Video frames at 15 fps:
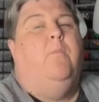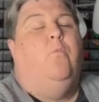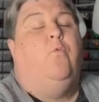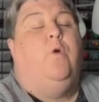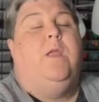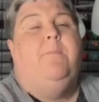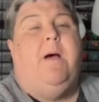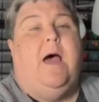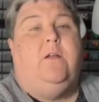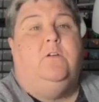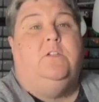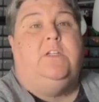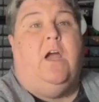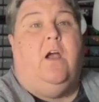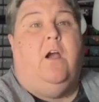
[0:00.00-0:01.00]

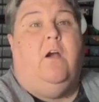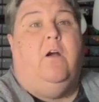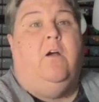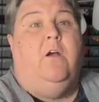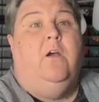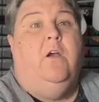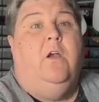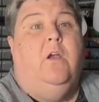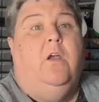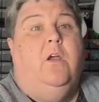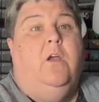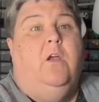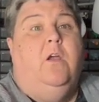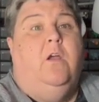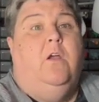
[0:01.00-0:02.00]
remodeled our
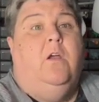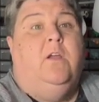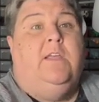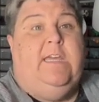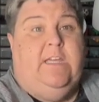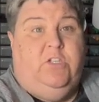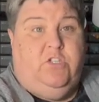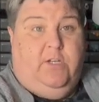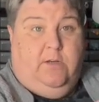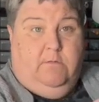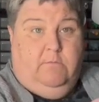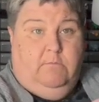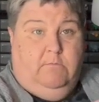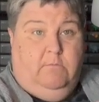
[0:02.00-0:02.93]
kitchen.